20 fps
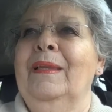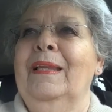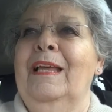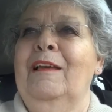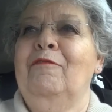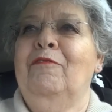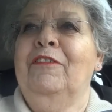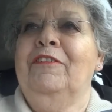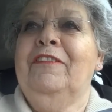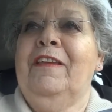
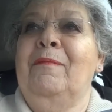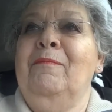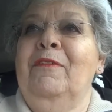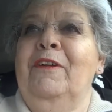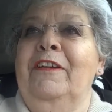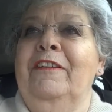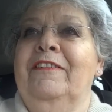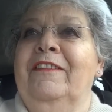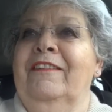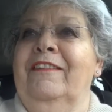and for some
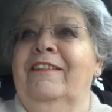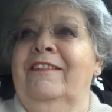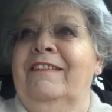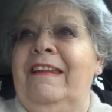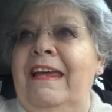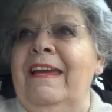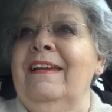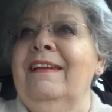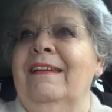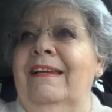reason
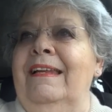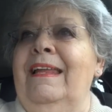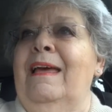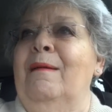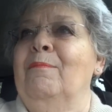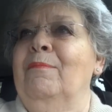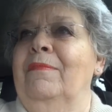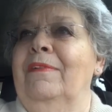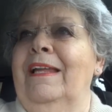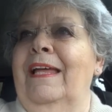stayed a
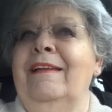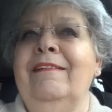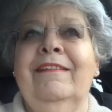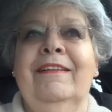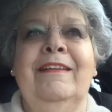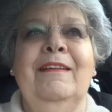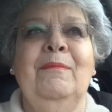landed